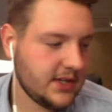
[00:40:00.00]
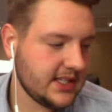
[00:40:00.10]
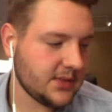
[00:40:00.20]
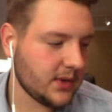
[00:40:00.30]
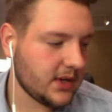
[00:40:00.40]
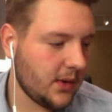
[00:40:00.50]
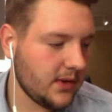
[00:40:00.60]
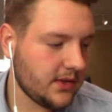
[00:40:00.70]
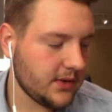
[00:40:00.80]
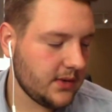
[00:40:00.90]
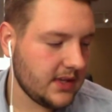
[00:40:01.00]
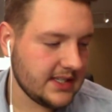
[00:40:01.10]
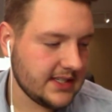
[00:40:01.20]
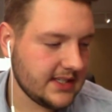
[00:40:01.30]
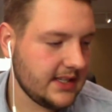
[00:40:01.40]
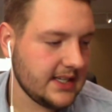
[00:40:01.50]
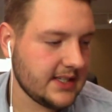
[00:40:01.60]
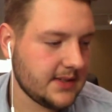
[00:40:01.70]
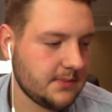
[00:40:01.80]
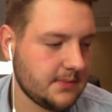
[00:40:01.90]
Just as we're going through
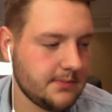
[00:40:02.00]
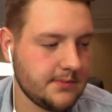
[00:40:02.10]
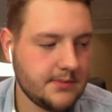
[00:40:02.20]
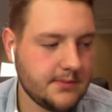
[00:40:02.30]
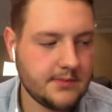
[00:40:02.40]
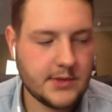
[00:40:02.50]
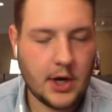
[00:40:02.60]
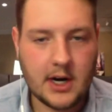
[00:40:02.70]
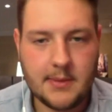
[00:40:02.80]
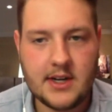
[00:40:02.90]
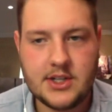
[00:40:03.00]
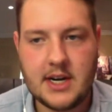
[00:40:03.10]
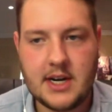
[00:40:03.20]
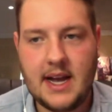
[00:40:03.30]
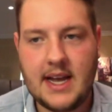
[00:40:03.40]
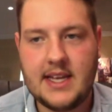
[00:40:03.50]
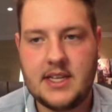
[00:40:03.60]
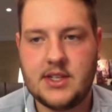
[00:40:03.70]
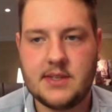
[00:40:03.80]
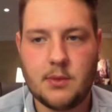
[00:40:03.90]
this talk about Jeremiah,
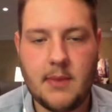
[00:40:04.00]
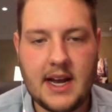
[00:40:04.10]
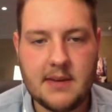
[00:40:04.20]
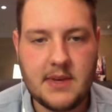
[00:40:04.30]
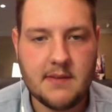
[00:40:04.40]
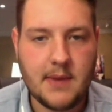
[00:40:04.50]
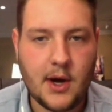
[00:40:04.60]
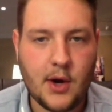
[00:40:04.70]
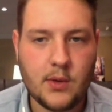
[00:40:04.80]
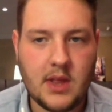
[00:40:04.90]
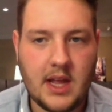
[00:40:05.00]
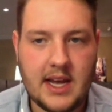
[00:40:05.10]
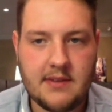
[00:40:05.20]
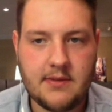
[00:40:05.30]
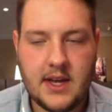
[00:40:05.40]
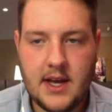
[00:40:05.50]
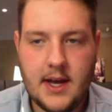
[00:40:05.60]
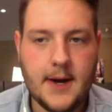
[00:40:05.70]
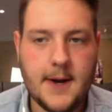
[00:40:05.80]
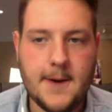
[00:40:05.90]
it just reminded me of my own life.
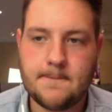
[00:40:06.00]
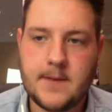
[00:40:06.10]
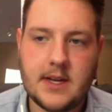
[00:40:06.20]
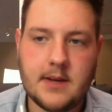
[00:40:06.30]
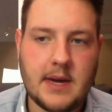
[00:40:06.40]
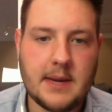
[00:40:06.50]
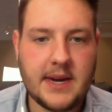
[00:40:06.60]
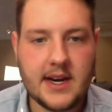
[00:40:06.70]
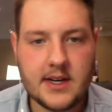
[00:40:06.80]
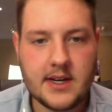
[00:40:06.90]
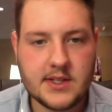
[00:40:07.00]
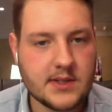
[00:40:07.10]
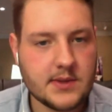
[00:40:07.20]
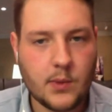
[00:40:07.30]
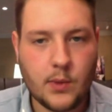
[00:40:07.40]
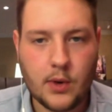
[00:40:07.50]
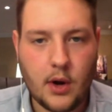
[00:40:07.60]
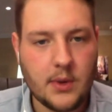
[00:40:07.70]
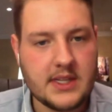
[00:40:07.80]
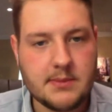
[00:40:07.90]
My parents were
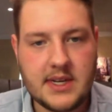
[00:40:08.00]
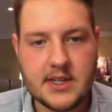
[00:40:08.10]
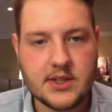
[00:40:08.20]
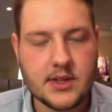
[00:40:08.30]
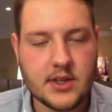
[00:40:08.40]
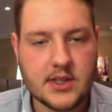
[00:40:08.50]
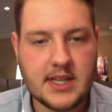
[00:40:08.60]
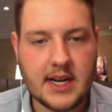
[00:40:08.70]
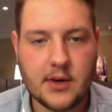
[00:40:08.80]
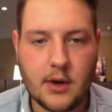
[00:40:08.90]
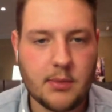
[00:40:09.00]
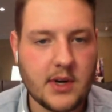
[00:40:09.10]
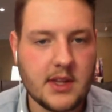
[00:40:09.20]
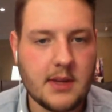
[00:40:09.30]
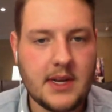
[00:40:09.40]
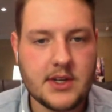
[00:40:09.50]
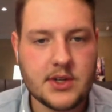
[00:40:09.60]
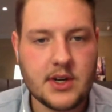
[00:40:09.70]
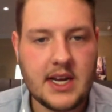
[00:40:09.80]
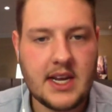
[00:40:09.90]
always ministers. I grew up around the
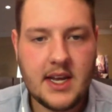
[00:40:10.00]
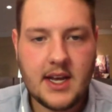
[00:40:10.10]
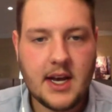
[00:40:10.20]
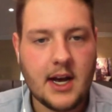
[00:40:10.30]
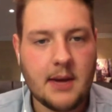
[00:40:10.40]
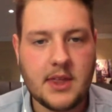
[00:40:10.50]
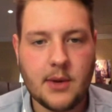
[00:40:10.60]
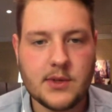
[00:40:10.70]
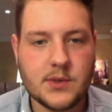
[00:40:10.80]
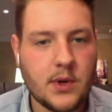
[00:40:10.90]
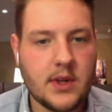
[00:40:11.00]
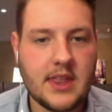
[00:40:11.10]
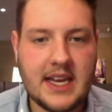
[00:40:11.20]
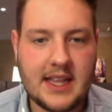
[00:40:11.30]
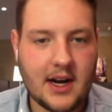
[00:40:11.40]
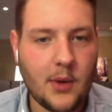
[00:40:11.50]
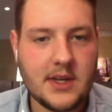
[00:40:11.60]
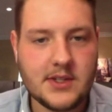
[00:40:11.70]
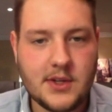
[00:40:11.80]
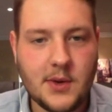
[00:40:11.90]
ministry, but there was one thing that I
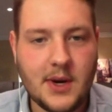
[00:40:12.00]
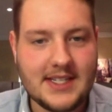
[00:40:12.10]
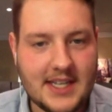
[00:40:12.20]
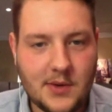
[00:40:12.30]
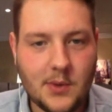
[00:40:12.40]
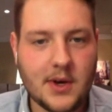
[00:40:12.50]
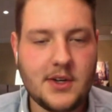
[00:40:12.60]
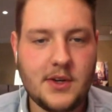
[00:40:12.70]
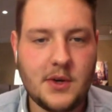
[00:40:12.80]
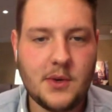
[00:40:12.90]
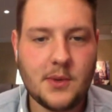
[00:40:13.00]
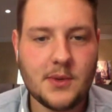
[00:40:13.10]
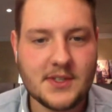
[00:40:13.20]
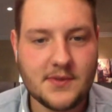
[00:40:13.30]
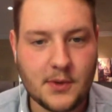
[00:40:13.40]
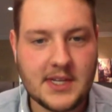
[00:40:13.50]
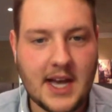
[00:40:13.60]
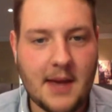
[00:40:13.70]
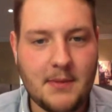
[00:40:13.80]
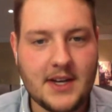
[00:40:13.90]
always knew I didn't want to do was
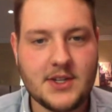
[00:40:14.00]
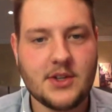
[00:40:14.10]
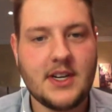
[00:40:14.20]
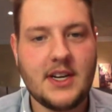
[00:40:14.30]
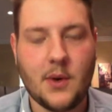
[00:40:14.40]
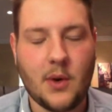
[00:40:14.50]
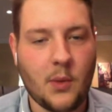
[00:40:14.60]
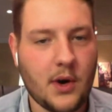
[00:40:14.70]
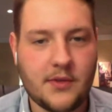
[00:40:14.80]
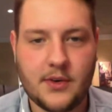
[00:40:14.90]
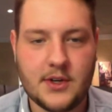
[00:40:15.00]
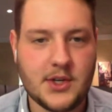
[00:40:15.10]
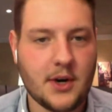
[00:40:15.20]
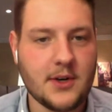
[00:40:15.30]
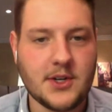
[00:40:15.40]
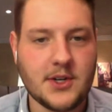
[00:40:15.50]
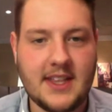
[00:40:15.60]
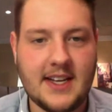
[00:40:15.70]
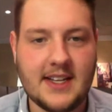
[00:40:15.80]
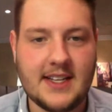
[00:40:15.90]
full-time ministry or work for a church or
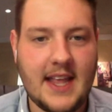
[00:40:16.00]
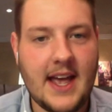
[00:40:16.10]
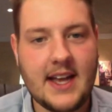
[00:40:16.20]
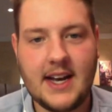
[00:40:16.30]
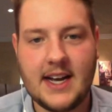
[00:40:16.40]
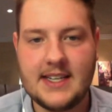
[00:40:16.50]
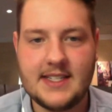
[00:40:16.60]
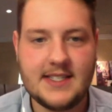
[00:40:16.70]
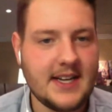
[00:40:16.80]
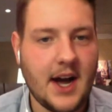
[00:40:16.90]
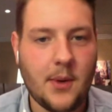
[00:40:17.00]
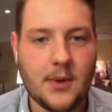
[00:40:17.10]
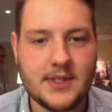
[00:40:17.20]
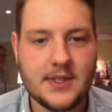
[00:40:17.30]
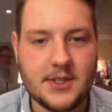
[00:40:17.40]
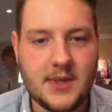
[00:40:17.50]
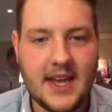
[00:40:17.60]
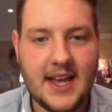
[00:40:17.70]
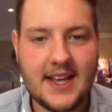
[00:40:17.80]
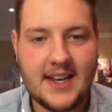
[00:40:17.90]
anything like that. I did not want to do
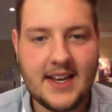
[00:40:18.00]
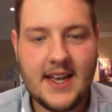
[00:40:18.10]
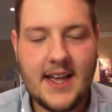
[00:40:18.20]
that.